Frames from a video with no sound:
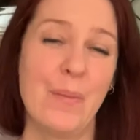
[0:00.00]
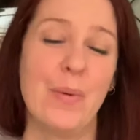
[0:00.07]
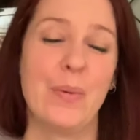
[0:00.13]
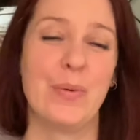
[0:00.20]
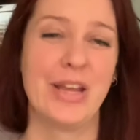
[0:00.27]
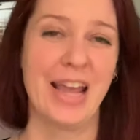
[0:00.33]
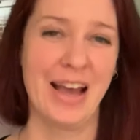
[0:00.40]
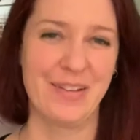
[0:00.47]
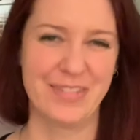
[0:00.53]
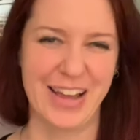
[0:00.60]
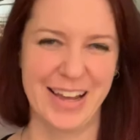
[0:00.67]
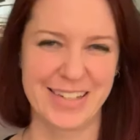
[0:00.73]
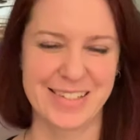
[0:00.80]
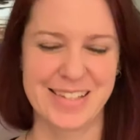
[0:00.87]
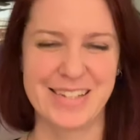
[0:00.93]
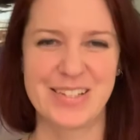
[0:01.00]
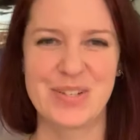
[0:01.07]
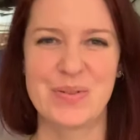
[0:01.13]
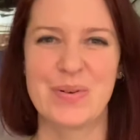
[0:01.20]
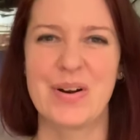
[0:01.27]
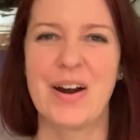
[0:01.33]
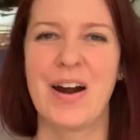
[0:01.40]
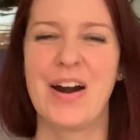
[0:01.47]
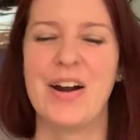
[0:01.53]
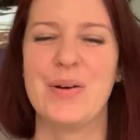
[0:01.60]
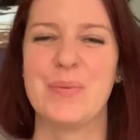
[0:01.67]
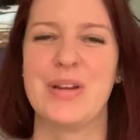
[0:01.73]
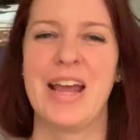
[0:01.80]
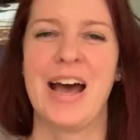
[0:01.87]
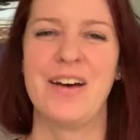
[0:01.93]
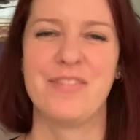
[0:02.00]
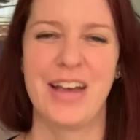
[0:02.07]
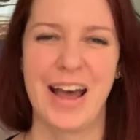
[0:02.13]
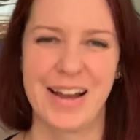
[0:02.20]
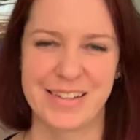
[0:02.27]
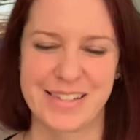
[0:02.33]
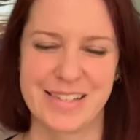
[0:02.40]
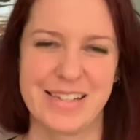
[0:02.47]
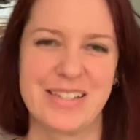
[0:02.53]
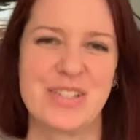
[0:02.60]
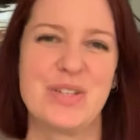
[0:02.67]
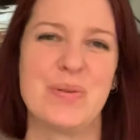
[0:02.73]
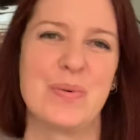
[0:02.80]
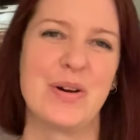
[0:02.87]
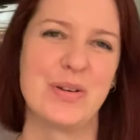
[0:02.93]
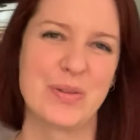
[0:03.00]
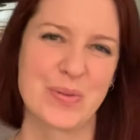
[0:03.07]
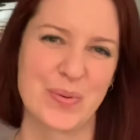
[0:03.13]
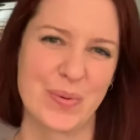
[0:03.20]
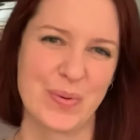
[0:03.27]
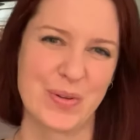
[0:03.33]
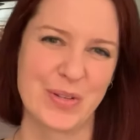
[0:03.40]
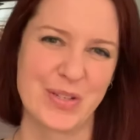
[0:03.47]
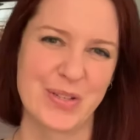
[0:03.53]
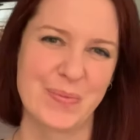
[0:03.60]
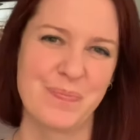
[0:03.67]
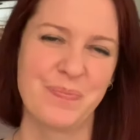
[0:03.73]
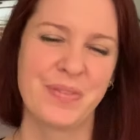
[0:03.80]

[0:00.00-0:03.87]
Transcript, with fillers: When we have access to our heart, we have access to our souls.